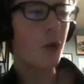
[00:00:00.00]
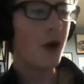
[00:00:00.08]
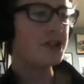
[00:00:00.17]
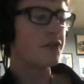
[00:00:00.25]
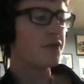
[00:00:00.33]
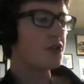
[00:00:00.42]
of
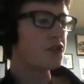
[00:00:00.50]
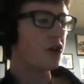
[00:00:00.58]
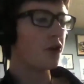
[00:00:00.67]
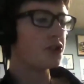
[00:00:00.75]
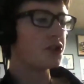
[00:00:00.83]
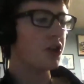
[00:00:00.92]
waiting for the
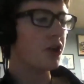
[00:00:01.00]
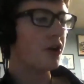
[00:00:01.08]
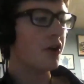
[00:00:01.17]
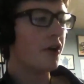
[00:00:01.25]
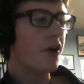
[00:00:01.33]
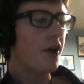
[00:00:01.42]

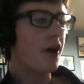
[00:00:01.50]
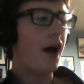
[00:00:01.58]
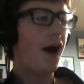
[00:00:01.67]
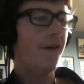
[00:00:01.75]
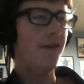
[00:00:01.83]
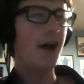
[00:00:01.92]
Doctor,
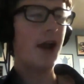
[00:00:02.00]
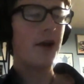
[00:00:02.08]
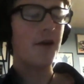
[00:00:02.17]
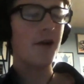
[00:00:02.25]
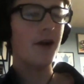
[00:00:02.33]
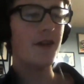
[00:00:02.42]
and
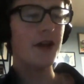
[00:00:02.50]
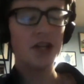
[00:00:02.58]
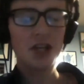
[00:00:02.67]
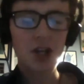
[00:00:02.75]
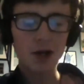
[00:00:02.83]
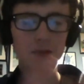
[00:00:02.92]
then
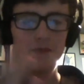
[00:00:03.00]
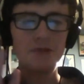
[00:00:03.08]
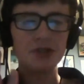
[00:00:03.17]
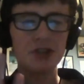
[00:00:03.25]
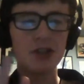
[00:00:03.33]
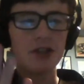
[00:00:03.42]
he
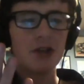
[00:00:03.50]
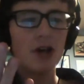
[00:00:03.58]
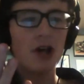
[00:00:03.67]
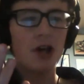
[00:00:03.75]
comes. And